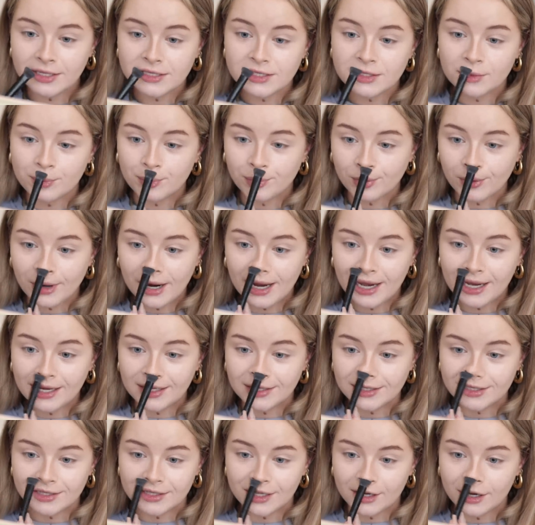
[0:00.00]
it's the
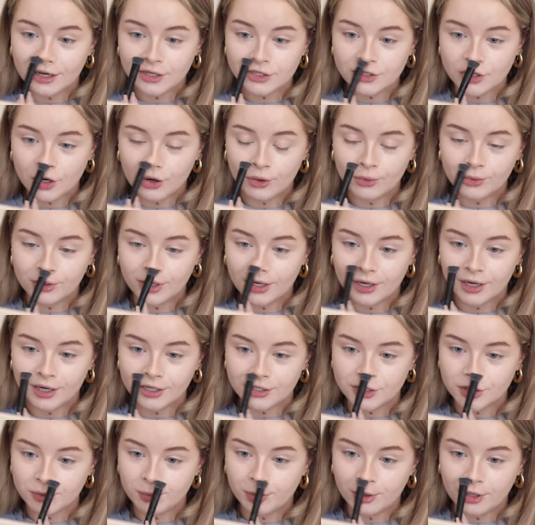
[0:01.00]
brand that has told her
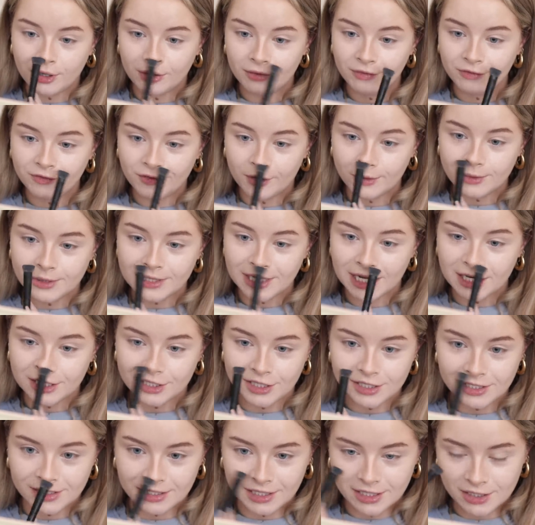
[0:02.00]
to put on false
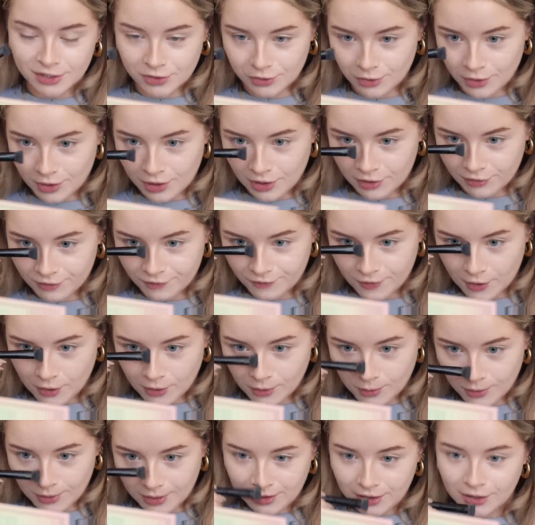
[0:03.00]
lashes and it's not her
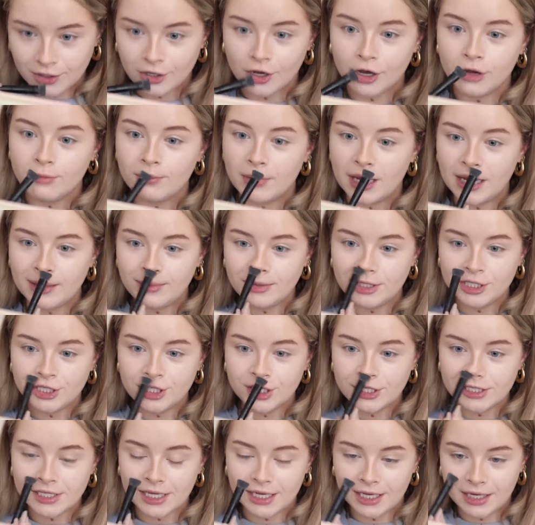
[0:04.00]
fault. You know, maybe
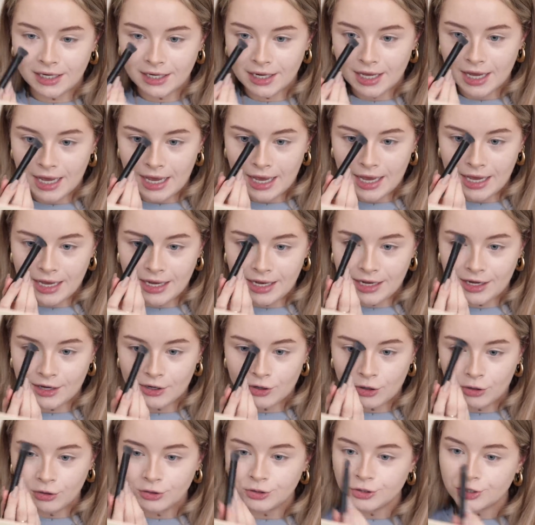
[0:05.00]
she's in a
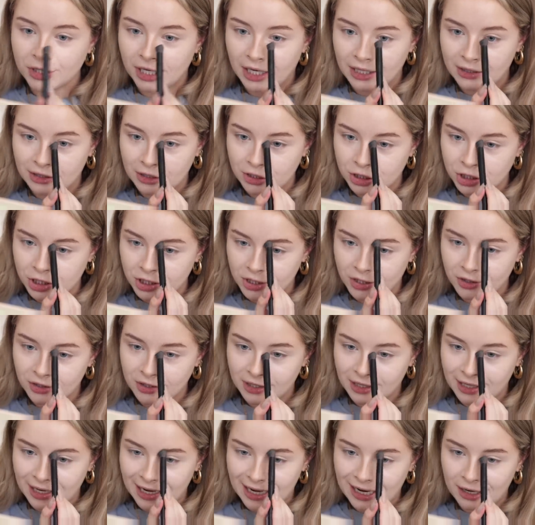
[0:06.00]
contract that she
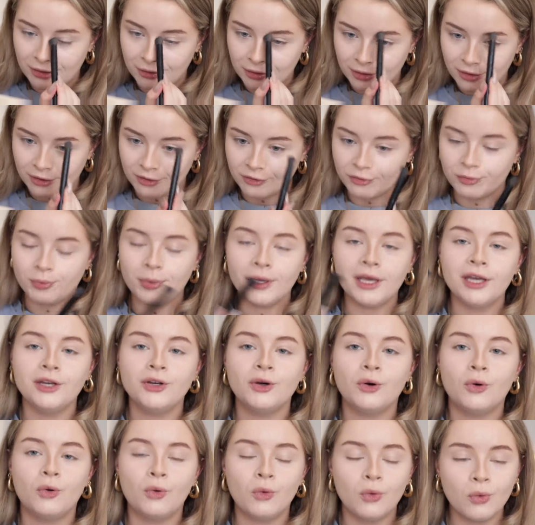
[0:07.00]
couldn't get out of. But
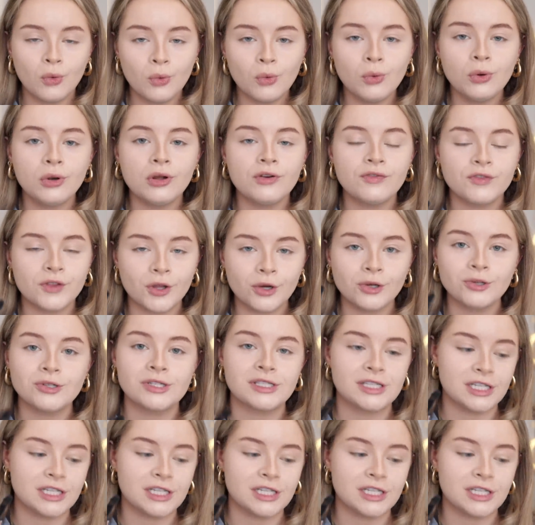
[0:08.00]
in all of those